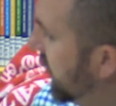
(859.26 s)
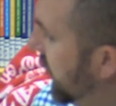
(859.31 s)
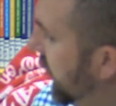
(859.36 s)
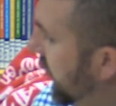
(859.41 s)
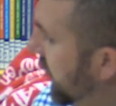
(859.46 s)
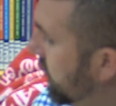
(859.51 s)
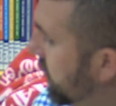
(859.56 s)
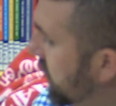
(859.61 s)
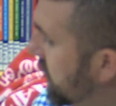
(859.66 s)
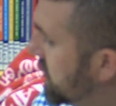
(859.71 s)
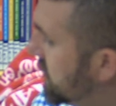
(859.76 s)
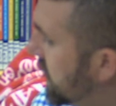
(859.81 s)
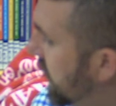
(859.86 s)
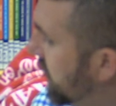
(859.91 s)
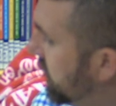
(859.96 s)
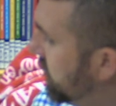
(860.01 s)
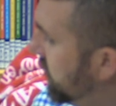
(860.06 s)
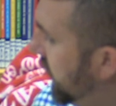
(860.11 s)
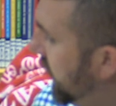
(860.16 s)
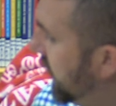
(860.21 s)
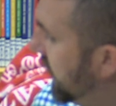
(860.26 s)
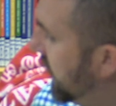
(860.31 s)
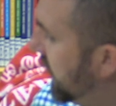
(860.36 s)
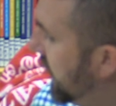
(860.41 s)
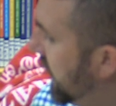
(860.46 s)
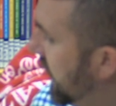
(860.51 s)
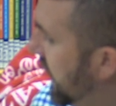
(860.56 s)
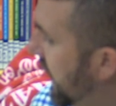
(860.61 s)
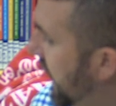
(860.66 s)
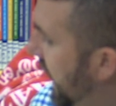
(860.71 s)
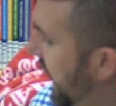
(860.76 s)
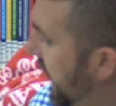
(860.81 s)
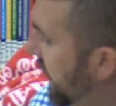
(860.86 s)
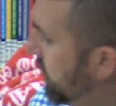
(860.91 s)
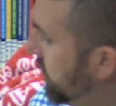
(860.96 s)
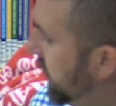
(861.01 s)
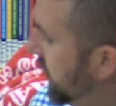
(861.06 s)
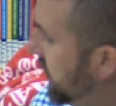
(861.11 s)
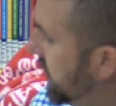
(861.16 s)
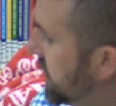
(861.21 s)
He must have been
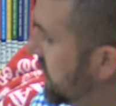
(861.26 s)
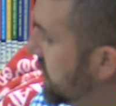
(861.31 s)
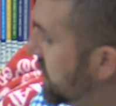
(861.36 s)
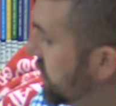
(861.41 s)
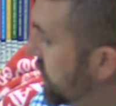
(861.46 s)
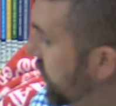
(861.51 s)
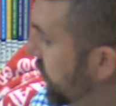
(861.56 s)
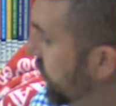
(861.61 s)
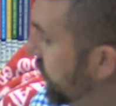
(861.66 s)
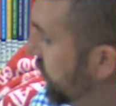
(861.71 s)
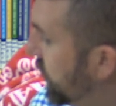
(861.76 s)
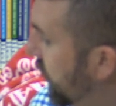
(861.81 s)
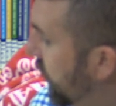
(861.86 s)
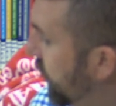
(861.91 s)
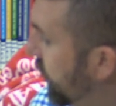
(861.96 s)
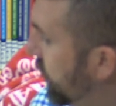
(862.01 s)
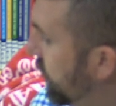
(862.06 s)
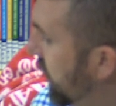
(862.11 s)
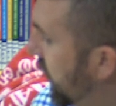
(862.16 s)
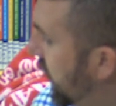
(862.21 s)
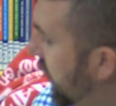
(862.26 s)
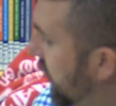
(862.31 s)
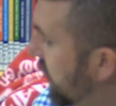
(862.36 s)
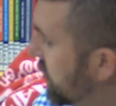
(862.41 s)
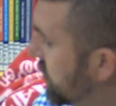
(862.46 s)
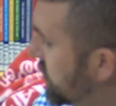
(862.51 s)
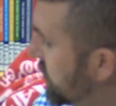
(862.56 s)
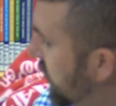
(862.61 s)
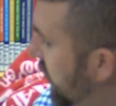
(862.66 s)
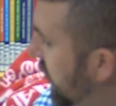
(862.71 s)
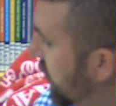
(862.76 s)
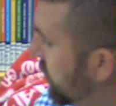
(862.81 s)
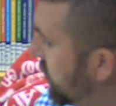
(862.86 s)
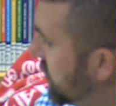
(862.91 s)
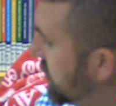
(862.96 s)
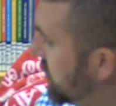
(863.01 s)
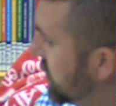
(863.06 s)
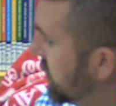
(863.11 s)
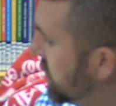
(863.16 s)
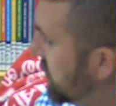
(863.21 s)
happy too, though, because there
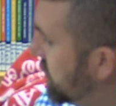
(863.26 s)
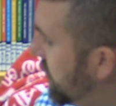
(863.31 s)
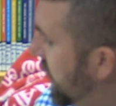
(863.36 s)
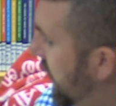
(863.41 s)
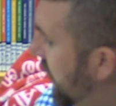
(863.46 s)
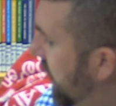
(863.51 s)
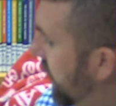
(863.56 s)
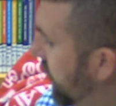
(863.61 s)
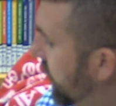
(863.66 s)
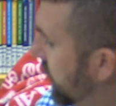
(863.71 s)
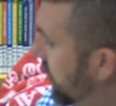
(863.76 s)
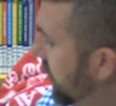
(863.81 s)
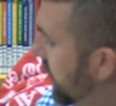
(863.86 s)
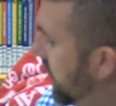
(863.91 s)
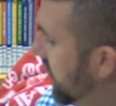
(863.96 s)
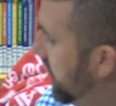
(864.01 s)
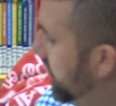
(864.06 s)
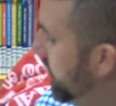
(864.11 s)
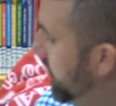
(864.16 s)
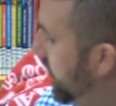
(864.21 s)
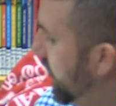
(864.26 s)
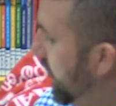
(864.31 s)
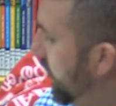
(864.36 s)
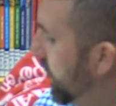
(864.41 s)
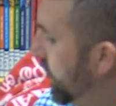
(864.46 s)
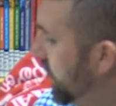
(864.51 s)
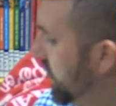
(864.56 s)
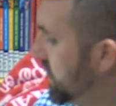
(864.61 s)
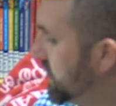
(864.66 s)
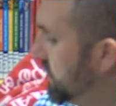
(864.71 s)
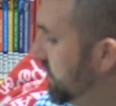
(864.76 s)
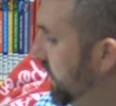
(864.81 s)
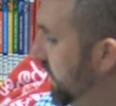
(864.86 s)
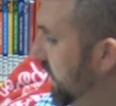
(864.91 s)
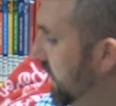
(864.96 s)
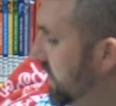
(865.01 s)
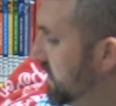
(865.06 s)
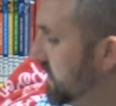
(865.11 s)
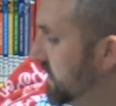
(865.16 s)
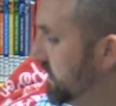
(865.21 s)
was a smile on his
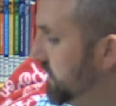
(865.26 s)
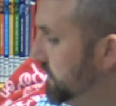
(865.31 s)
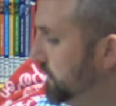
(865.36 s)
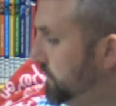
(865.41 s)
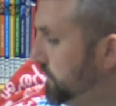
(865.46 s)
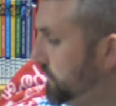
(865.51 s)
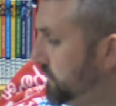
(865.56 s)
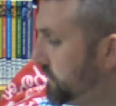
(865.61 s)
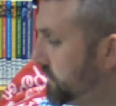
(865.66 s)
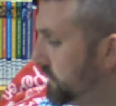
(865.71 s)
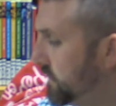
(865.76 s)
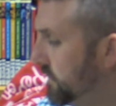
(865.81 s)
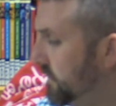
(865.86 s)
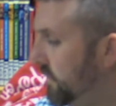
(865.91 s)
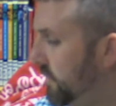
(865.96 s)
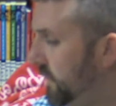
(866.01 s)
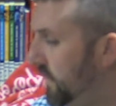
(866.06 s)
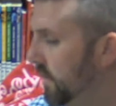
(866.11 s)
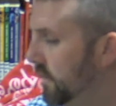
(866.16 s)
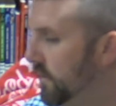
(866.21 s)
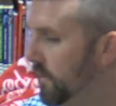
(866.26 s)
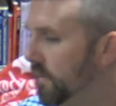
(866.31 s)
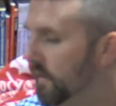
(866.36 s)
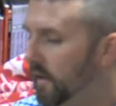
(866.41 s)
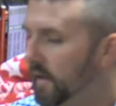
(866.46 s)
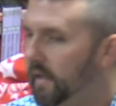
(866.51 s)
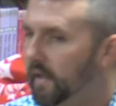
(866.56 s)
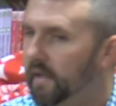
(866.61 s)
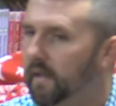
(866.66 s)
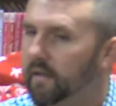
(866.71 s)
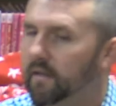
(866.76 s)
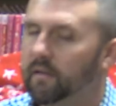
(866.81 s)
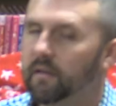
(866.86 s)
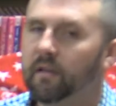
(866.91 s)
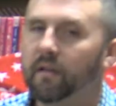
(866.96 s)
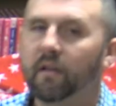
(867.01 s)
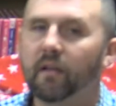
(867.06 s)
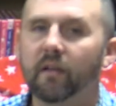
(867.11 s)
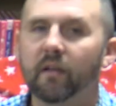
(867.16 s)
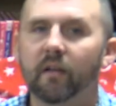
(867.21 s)
face. The end.
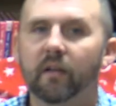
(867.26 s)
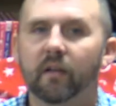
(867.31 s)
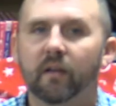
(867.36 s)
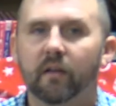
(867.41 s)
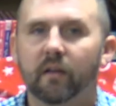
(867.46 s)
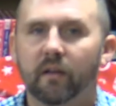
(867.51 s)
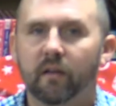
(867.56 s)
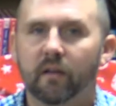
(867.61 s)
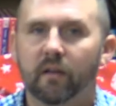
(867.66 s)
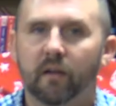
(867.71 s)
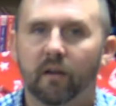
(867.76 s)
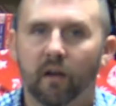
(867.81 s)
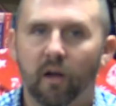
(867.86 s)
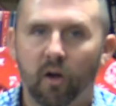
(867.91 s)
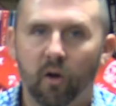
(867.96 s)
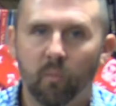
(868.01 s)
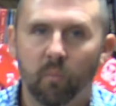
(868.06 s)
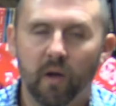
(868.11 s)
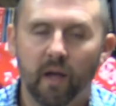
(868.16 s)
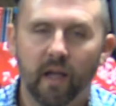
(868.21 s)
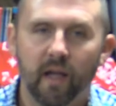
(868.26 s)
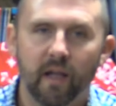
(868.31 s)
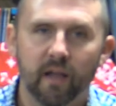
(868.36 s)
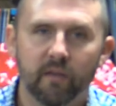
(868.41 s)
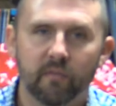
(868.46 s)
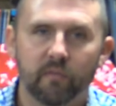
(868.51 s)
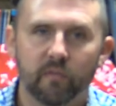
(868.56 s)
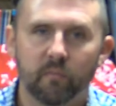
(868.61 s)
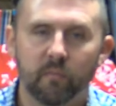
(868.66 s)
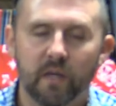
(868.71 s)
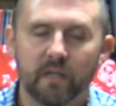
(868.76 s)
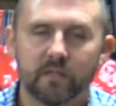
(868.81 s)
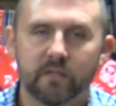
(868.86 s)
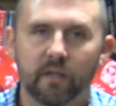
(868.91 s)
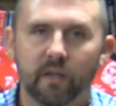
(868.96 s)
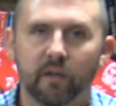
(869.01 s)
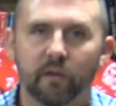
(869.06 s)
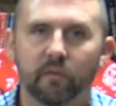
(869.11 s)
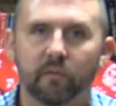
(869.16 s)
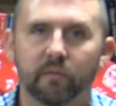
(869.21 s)
On behalf of
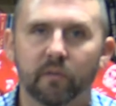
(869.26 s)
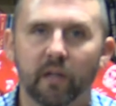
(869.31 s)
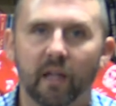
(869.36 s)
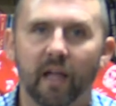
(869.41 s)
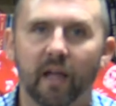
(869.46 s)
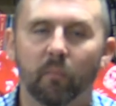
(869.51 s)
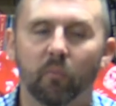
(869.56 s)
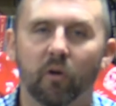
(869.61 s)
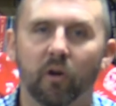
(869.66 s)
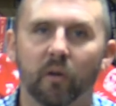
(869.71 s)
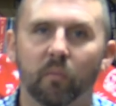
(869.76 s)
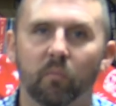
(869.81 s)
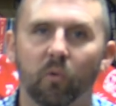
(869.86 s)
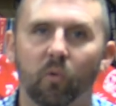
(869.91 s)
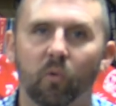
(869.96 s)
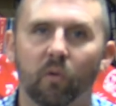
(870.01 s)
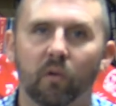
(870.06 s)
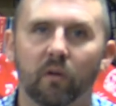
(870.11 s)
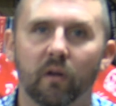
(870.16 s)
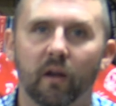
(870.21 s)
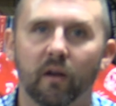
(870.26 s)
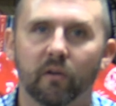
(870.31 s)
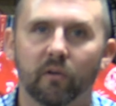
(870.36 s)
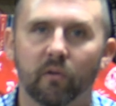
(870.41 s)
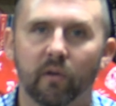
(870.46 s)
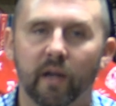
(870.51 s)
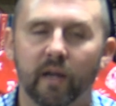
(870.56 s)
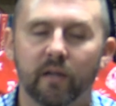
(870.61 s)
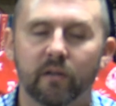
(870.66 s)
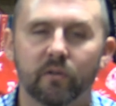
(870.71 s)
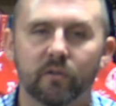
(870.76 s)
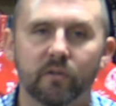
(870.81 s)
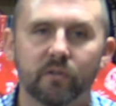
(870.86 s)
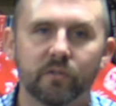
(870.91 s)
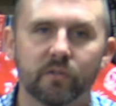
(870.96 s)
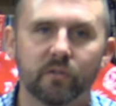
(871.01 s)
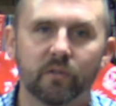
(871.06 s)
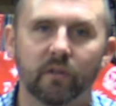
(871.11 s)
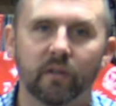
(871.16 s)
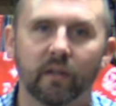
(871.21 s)
myself, the library board, our
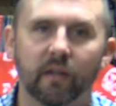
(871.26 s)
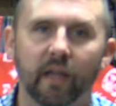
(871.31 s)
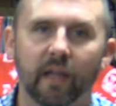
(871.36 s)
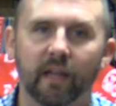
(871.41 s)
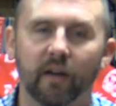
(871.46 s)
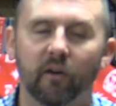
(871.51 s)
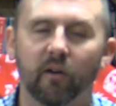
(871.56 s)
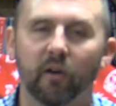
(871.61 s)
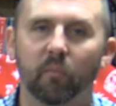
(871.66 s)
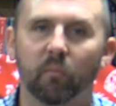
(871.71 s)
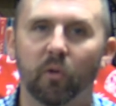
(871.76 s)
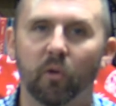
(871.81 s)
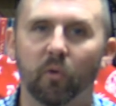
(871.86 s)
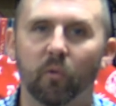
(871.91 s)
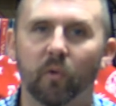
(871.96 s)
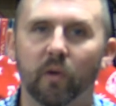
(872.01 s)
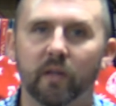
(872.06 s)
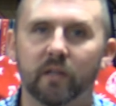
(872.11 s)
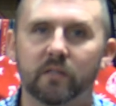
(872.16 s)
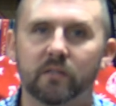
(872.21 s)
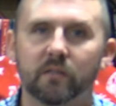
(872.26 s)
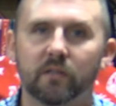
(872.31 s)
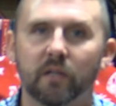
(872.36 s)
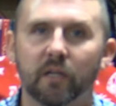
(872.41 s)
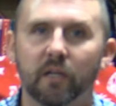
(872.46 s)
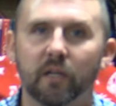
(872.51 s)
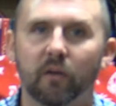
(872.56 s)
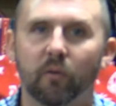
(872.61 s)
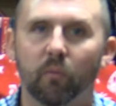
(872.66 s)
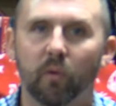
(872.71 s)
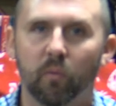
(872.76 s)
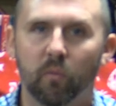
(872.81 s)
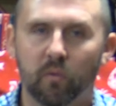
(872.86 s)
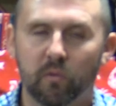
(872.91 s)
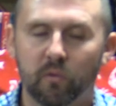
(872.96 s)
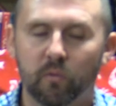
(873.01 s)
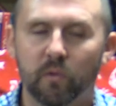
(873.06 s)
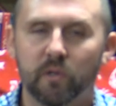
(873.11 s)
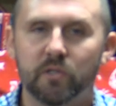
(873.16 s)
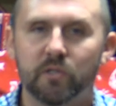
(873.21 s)
directors, and our employees, we want
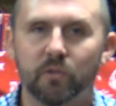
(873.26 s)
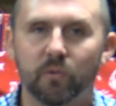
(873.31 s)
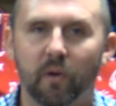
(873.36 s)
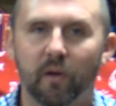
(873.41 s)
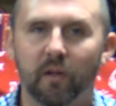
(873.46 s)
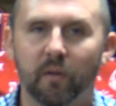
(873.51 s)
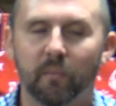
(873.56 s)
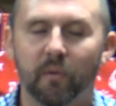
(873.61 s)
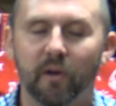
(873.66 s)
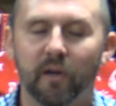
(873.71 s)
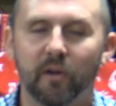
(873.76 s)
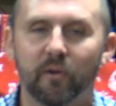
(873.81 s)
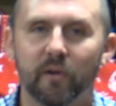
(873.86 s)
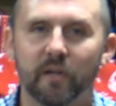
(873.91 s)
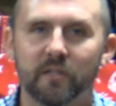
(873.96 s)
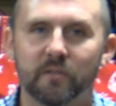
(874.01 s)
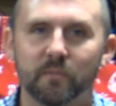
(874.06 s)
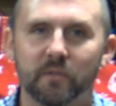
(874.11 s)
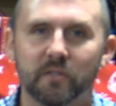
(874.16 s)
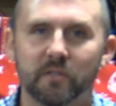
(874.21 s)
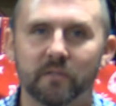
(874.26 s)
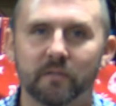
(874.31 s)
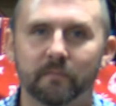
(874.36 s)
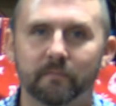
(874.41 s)
to wish you all a Merry Christmas.